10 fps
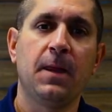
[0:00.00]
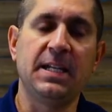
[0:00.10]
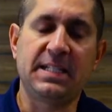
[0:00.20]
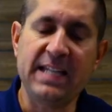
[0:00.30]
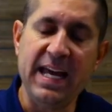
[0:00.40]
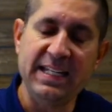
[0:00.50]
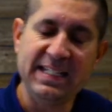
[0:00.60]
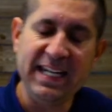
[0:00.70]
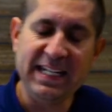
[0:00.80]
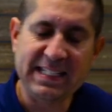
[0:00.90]
Instead,
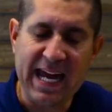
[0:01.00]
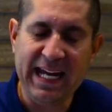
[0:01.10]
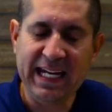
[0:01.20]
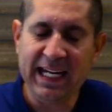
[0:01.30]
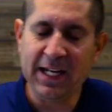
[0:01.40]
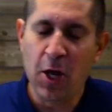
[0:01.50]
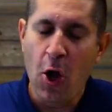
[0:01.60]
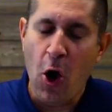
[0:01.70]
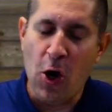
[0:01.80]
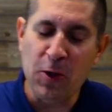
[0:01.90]
as he is hanging
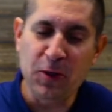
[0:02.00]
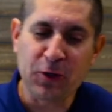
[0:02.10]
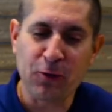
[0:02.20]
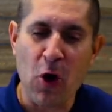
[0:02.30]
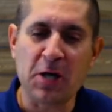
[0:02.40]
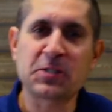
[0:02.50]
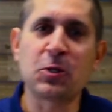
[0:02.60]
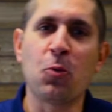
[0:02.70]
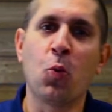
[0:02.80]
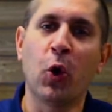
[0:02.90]
on the cross,
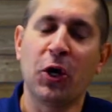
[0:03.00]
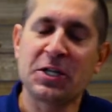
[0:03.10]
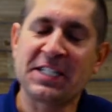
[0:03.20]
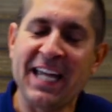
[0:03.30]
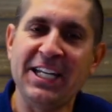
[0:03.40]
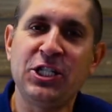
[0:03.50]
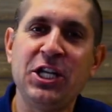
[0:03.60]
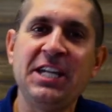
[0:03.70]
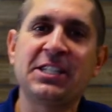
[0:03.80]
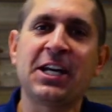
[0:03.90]
the words that
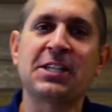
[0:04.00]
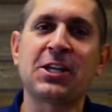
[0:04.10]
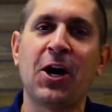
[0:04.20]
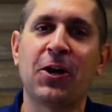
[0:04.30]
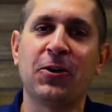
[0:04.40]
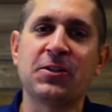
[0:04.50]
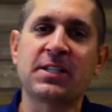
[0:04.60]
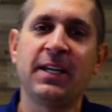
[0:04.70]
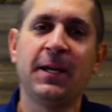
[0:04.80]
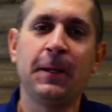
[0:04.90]
Jesus
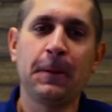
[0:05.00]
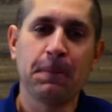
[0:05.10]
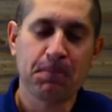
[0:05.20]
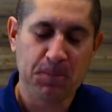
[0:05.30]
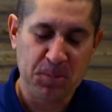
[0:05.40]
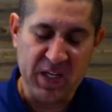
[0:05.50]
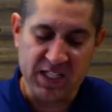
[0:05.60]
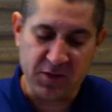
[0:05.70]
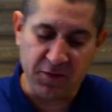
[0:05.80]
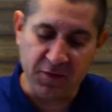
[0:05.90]
utters
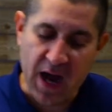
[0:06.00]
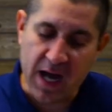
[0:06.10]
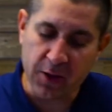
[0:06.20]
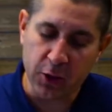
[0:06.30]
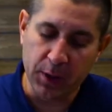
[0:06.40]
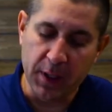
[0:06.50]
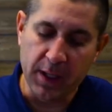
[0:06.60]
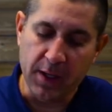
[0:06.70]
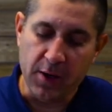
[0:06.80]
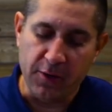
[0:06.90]
is, Father,
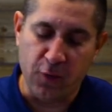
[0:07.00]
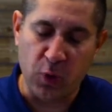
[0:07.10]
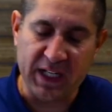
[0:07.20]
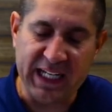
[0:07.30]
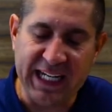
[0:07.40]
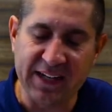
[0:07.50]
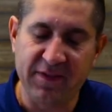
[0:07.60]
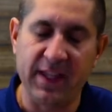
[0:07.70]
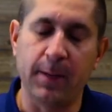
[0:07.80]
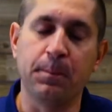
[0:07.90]

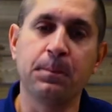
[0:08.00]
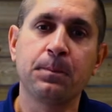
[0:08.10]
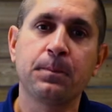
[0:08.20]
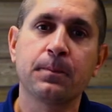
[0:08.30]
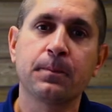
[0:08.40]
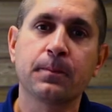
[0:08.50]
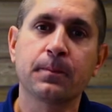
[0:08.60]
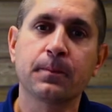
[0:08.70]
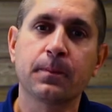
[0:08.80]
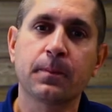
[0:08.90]
forgive them.
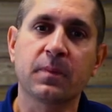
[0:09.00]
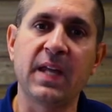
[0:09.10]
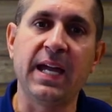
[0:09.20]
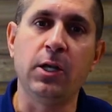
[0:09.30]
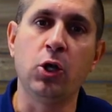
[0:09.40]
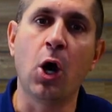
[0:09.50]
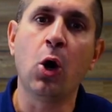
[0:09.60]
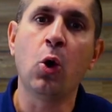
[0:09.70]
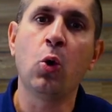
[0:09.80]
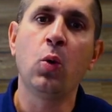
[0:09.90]
They
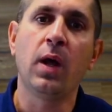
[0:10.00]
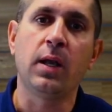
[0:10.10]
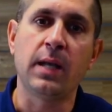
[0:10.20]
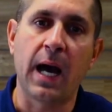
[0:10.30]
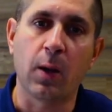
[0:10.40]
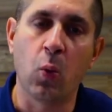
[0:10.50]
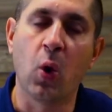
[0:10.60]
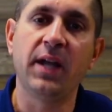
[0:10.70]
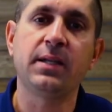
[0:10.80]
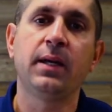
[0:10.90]
know not
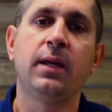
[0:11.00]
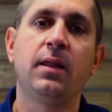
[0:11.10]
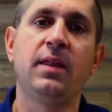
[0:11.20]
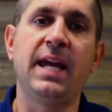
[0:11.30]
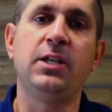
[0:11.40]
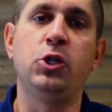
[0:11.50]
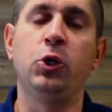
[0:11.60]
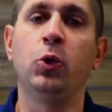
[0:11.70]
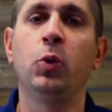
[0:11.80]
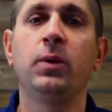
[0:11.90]
what they do.